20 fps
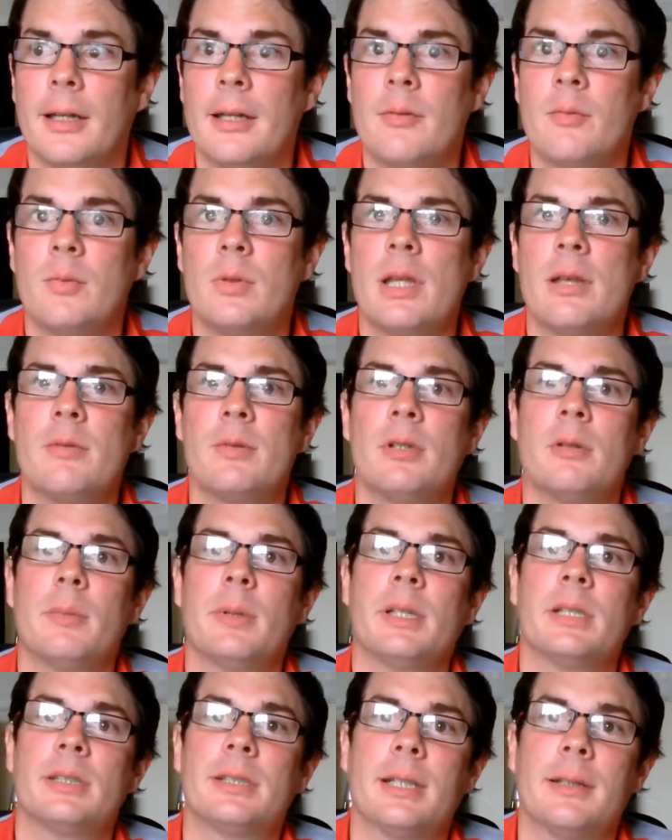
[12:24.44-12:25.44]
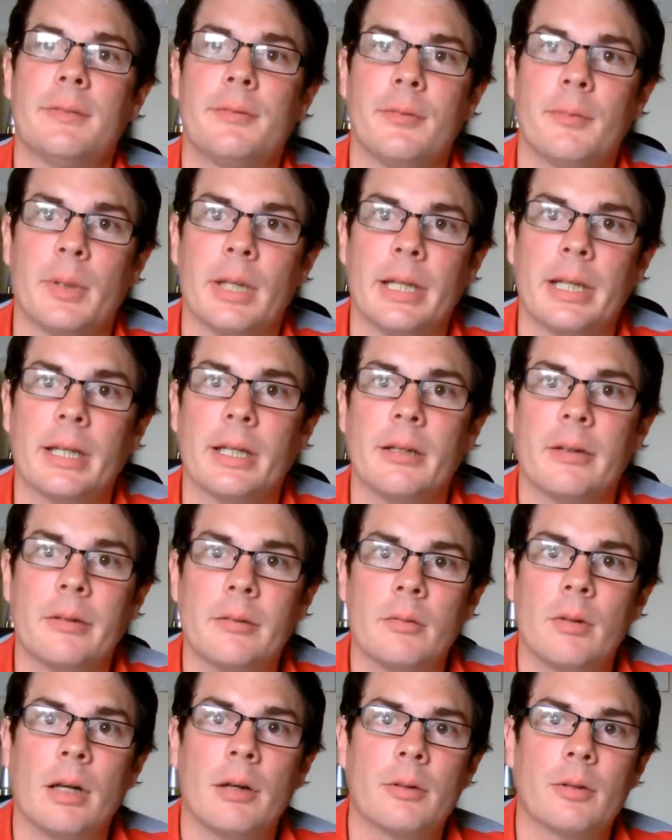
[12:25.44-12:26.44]
it was a big step for me, and
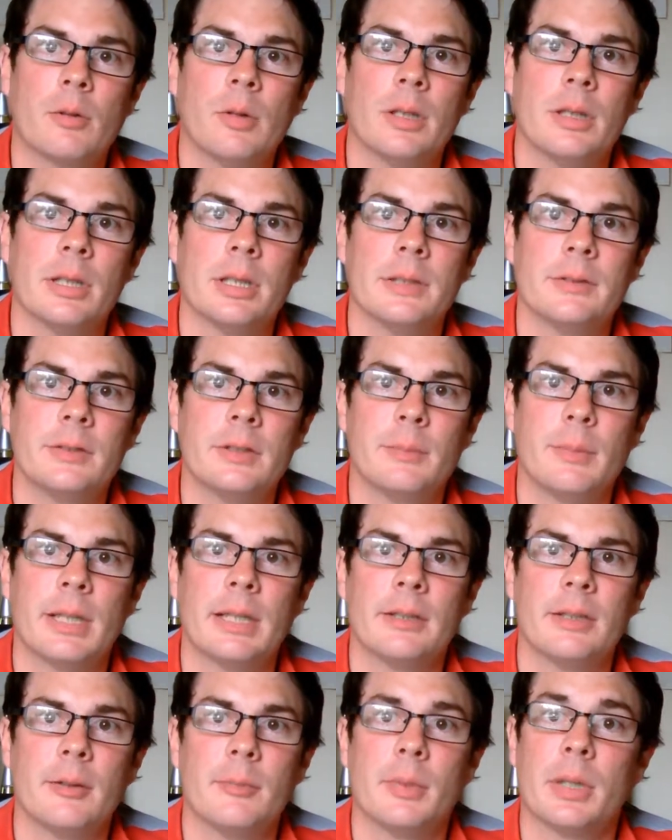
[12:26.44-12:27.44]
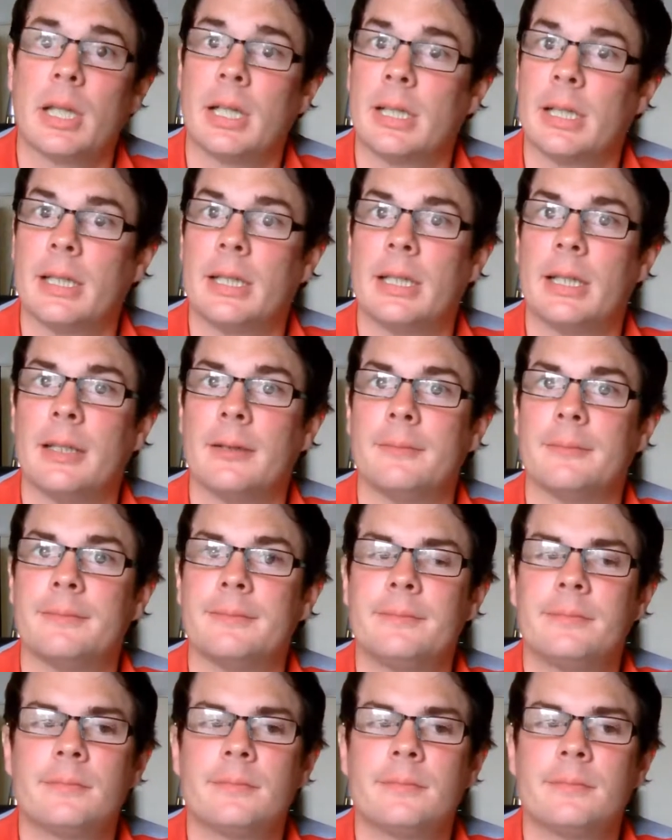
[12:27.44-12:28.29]
I was quite nervous about it, but I did it.